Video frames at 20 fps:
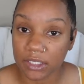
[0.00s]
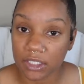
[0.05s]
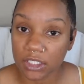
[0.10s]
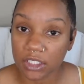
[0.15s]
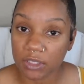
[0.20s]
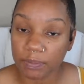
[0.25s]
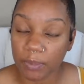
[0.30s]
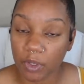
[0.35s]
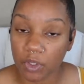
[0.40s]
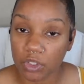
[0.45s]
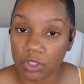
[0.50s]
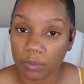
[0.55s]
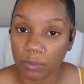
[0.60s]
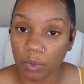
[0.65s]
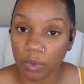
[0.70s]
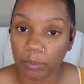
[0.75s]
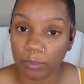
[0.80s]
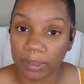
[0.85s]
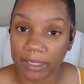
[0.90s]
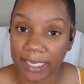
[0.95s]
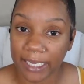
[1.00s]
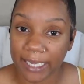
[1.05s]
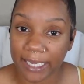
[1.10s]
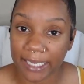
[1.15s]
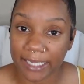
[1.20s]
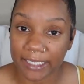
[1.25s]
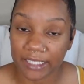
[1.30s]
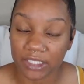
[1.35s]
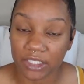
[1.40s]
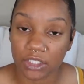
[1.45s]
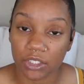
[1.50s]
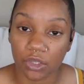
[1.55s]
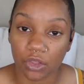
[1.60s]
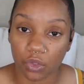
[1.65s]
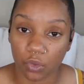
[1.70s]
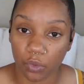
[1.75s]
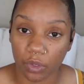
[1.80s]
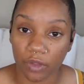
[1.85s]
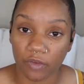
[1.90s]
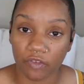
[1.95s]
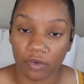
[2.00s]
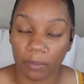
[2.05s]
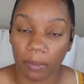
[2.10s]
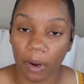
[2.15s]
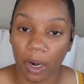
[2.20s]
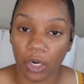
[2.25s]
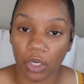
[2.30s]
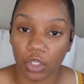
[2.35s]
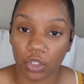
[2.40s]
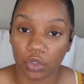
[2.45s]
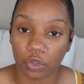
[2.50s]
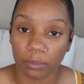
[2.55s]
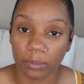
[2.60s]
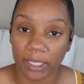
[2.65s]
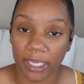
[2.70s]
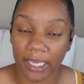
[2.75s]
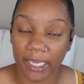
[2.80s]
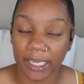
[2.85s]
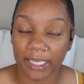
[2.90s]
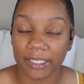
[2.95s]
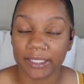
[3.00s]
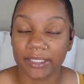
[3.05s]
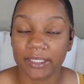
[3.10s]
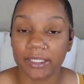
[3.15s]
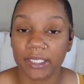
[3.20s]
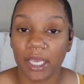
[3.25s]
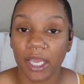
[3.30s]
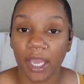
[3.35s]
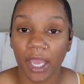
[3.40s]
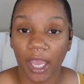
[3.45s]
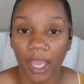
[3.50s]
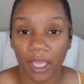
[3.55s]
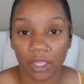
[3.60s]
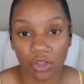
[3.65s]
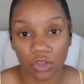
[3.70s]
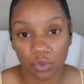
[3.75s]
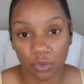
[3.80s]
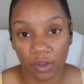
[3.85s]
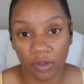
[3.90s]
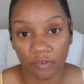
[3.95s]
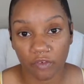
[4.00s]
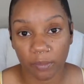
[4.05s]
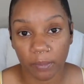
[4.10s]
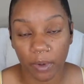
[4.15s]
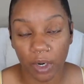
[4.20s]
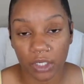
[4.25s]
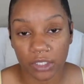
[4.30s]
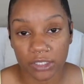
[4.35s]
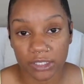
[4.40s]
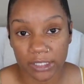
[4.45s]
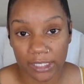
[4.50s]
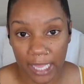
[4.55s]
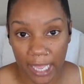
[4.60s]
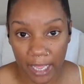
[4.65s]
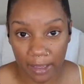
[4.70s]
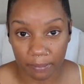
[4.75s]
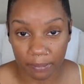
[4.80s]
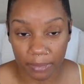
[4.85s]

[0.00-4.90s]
disposable blades, 3 of them are U blades and 3 of them are slant